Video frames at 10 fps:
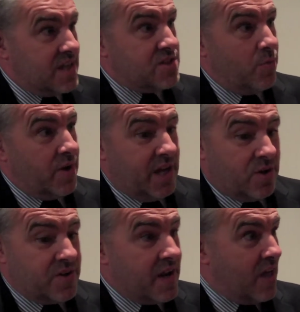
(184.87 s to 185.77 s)
into what he
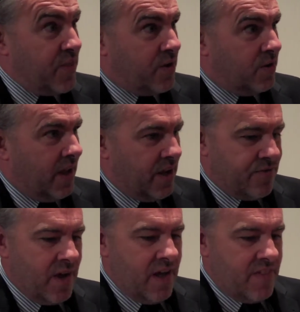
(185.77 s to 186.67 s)
called an ethical
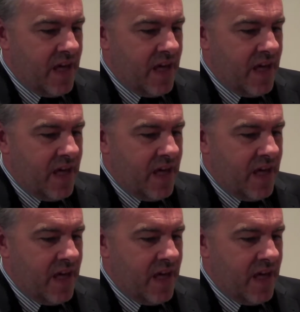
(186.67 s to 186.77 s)
life.